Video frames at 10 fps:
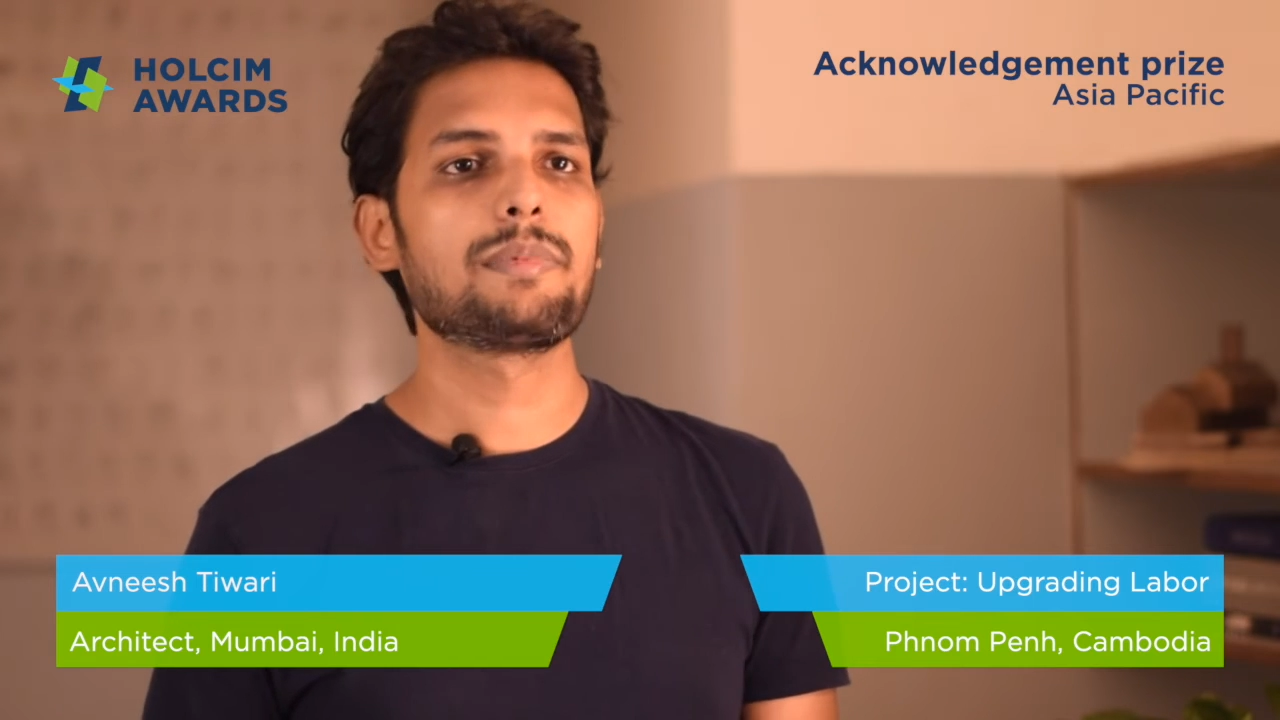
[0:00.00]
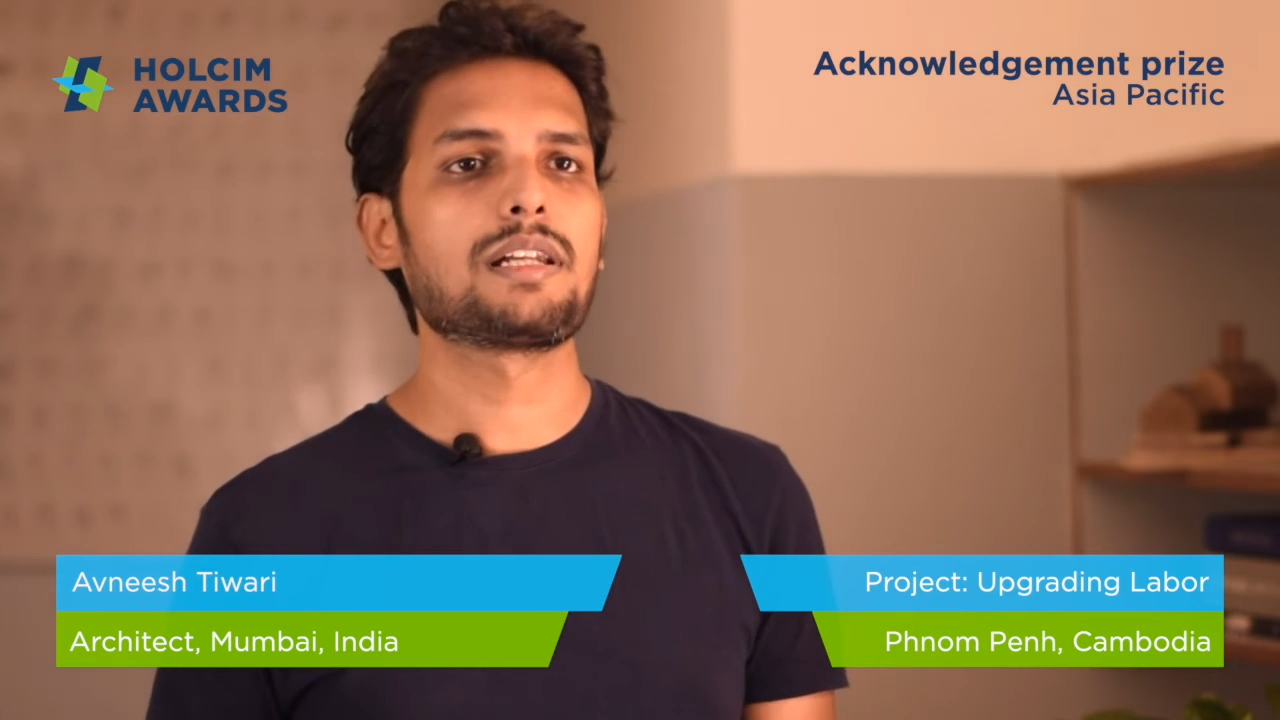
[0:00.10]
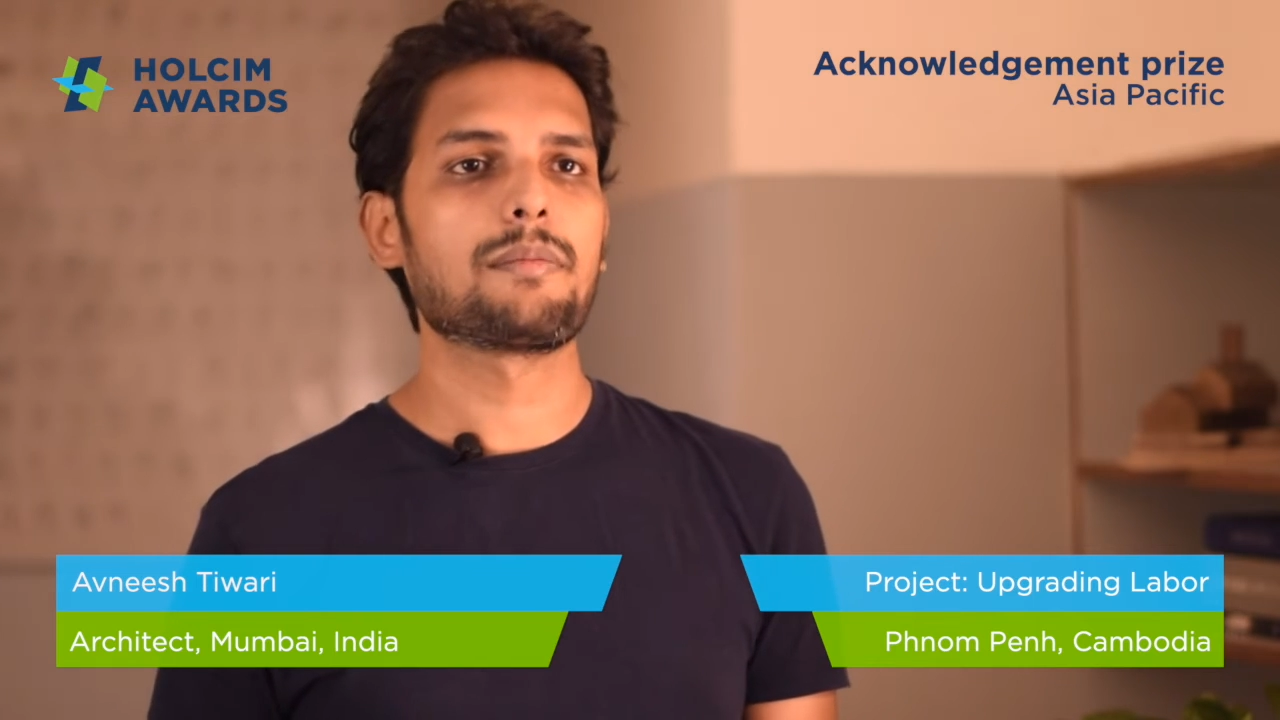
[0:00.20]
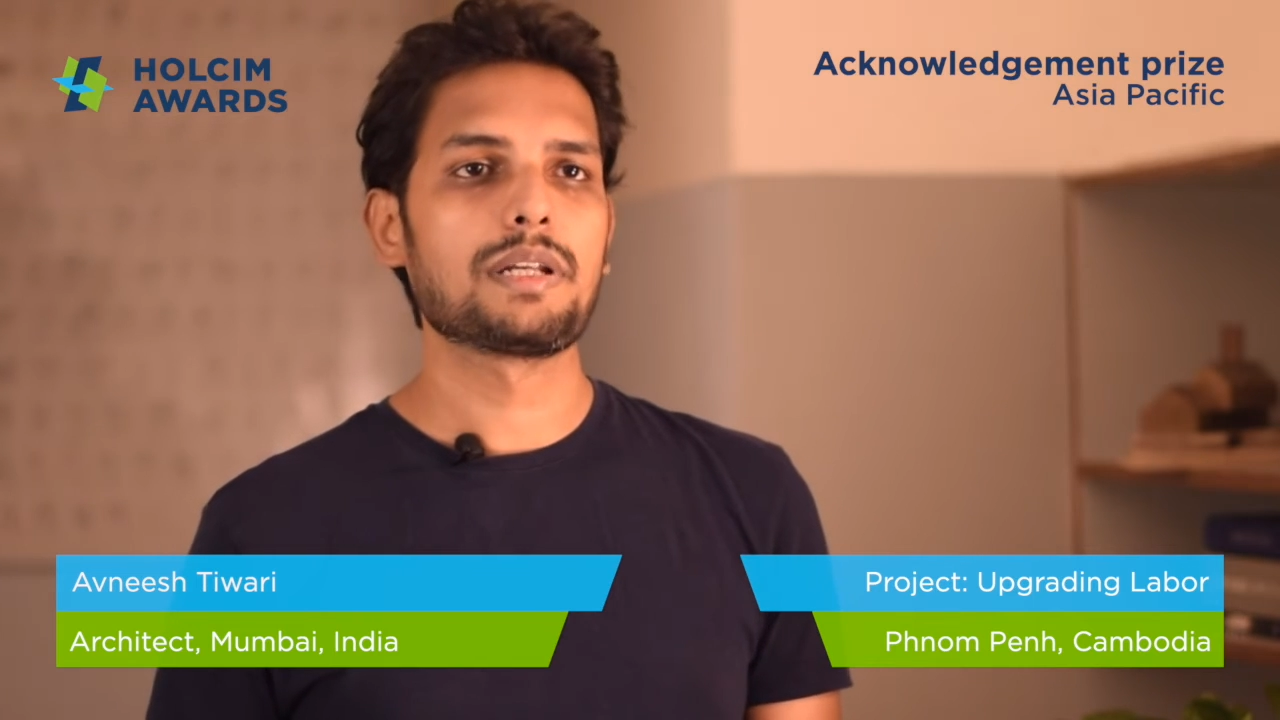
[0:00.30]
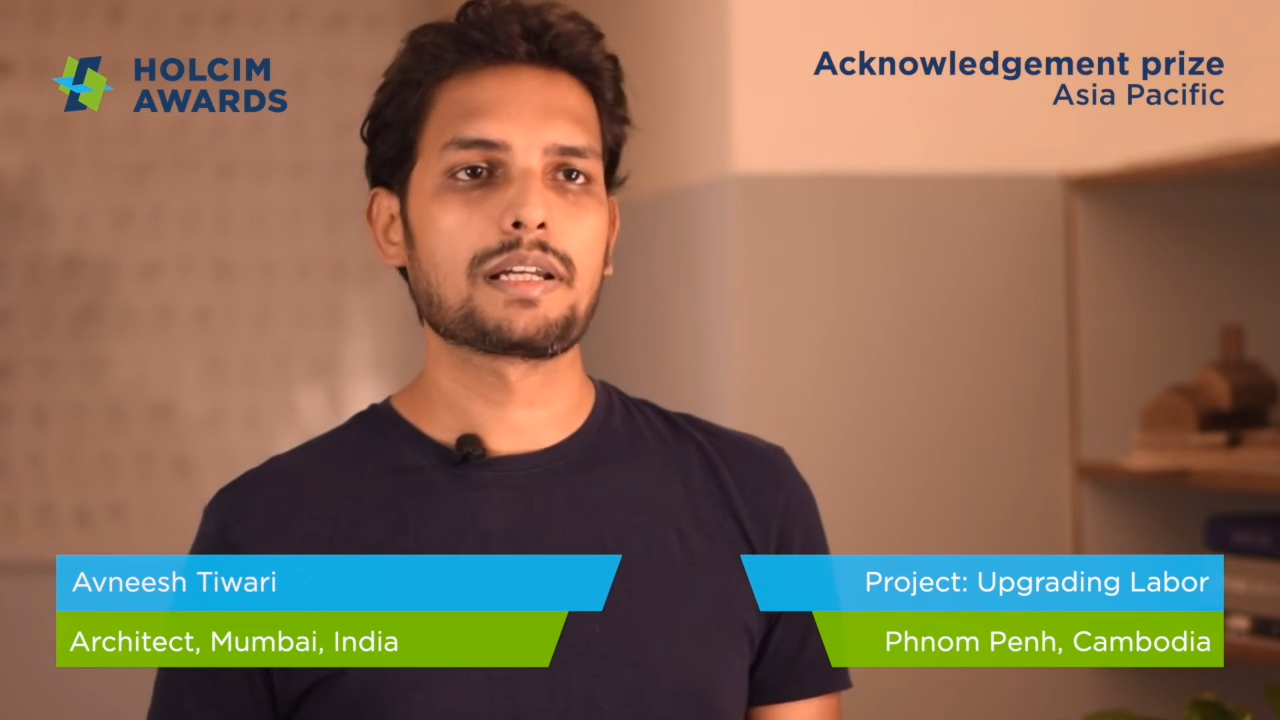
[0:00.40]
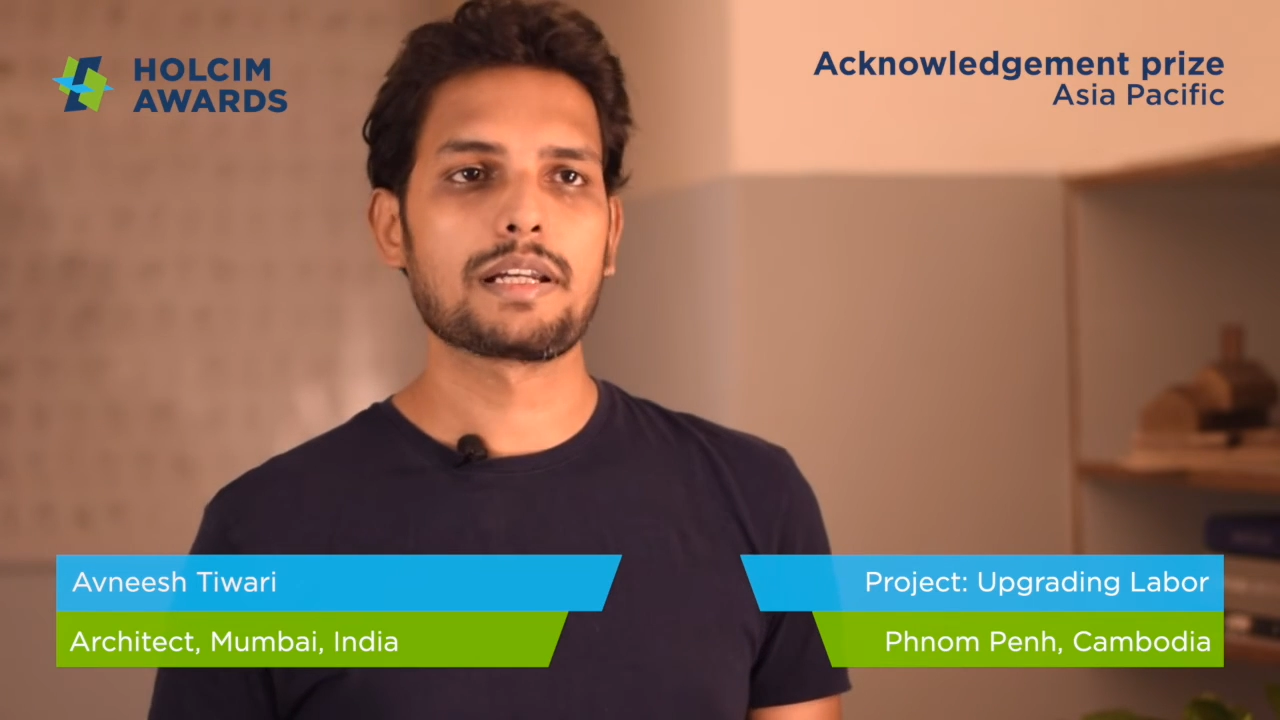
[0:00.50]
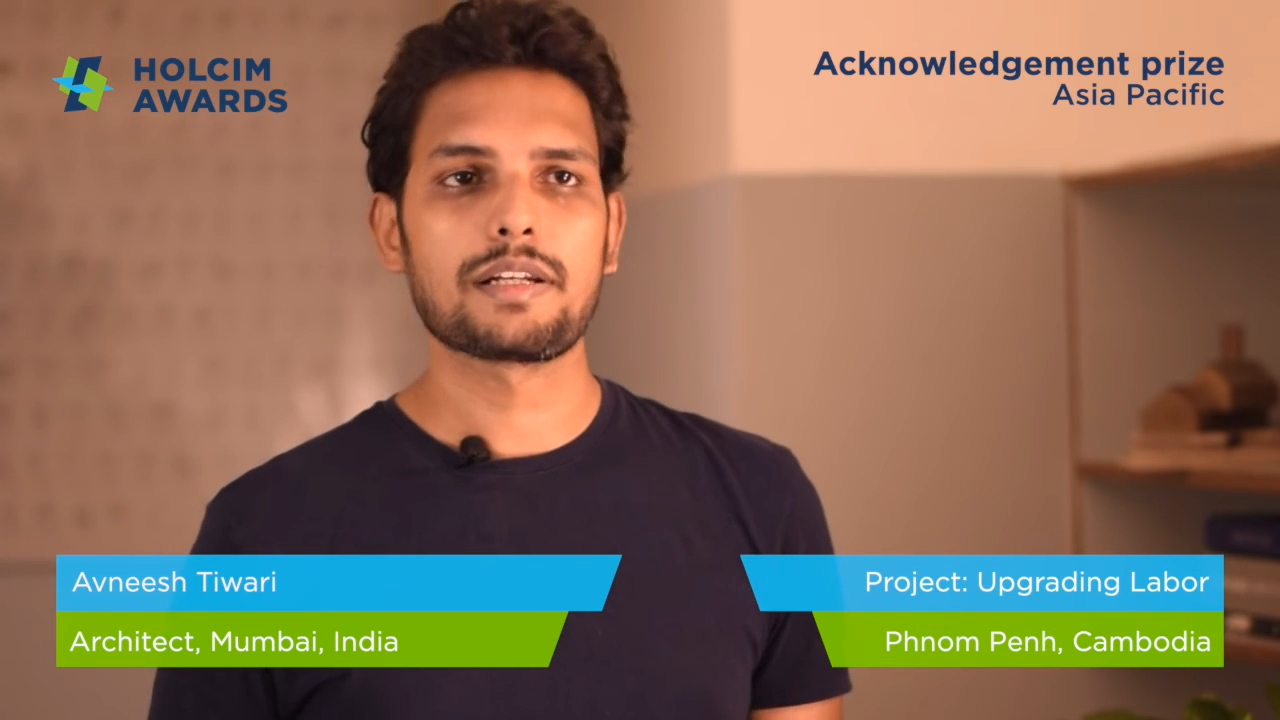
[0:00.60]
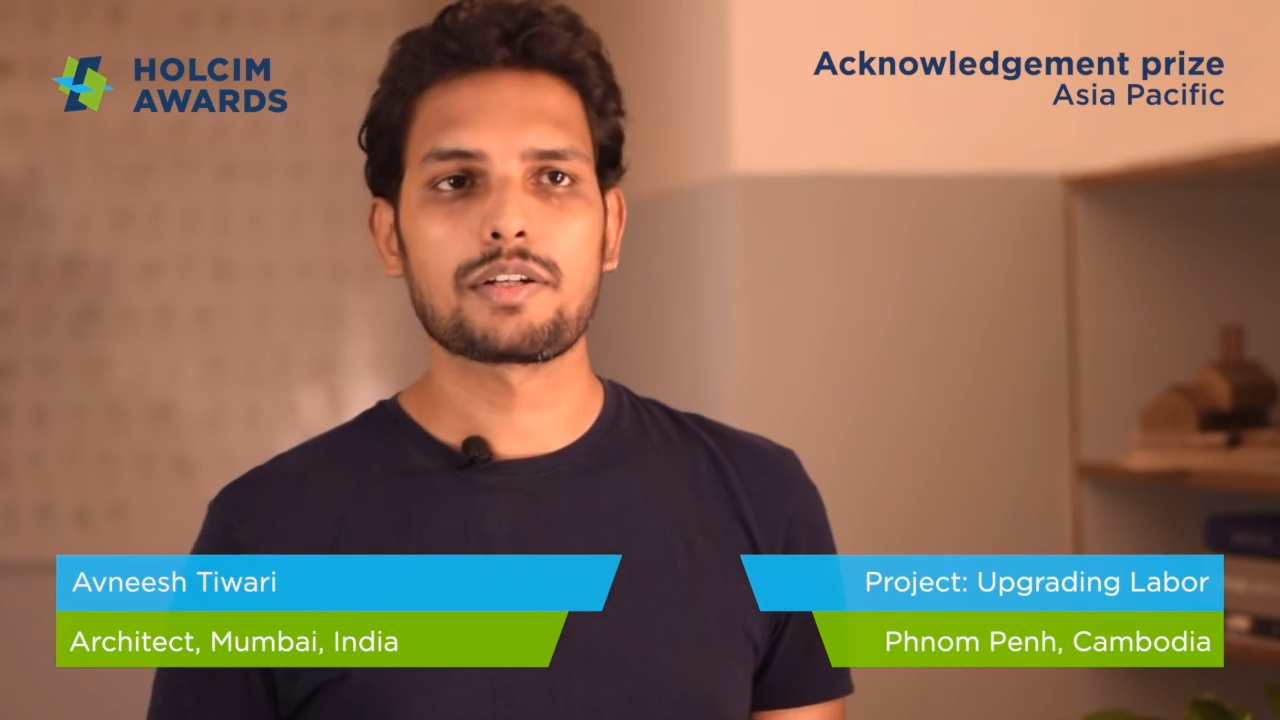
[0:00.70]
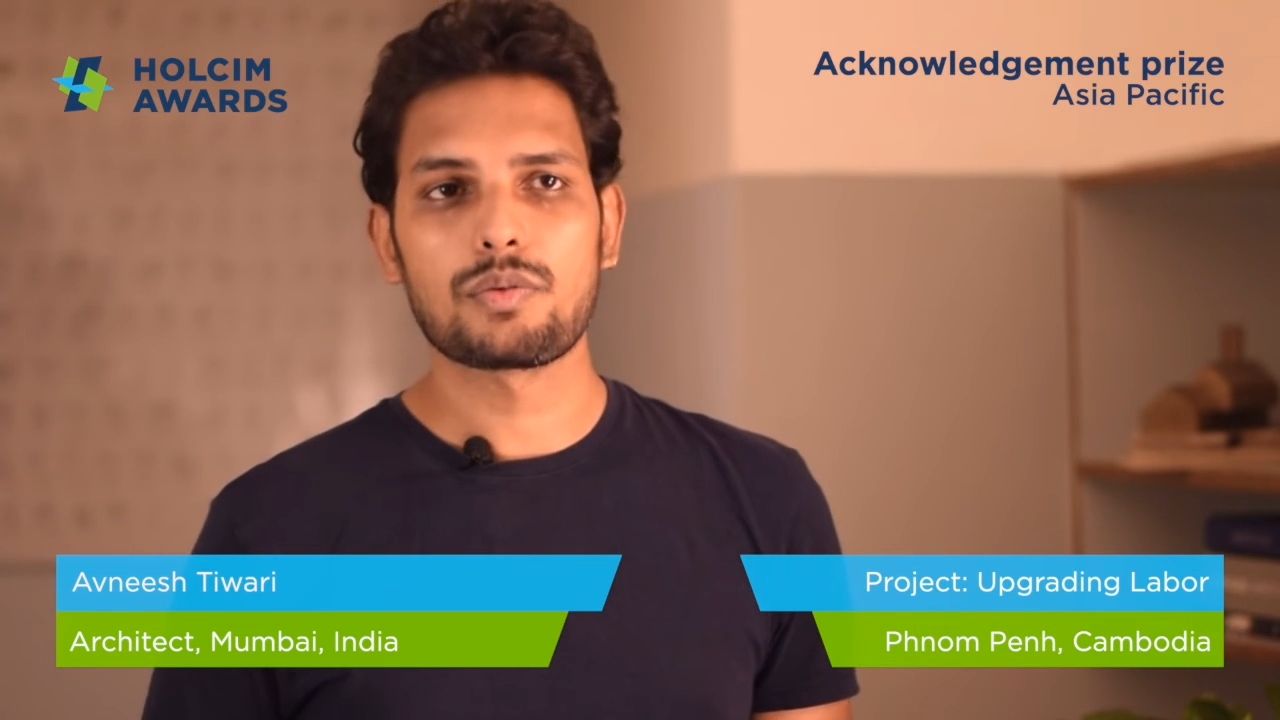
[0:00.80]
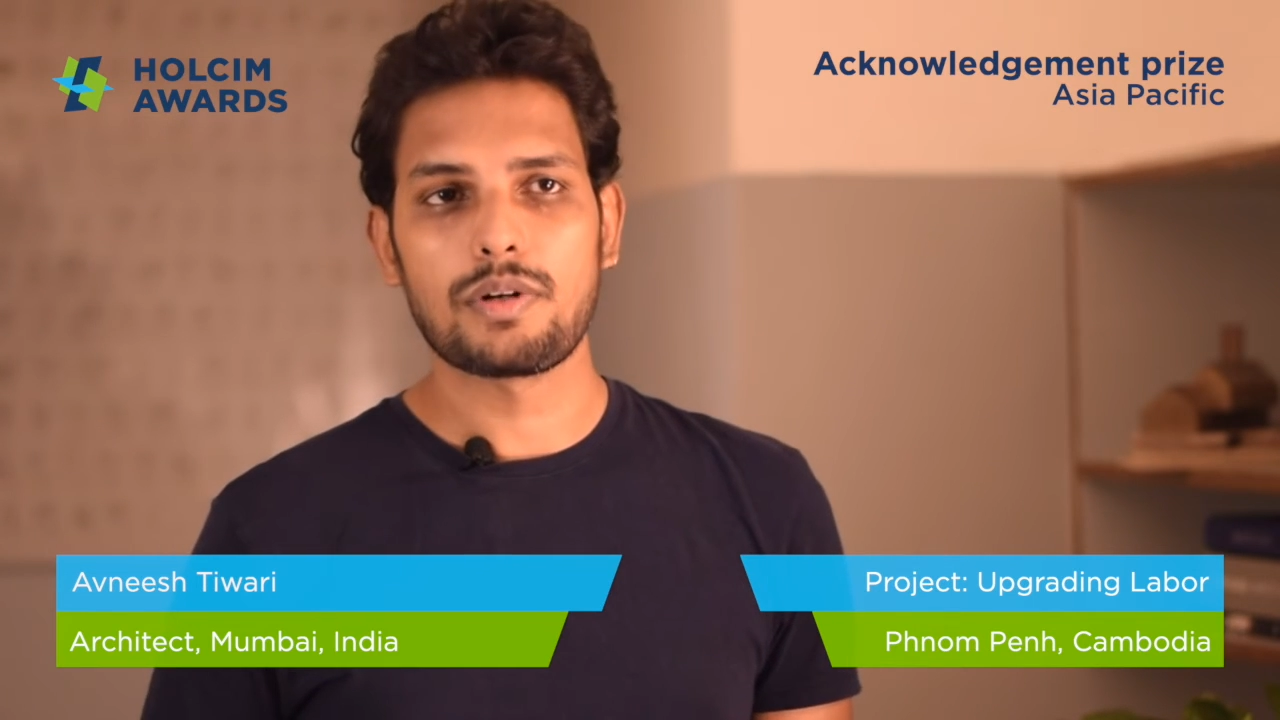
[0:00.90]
replicated to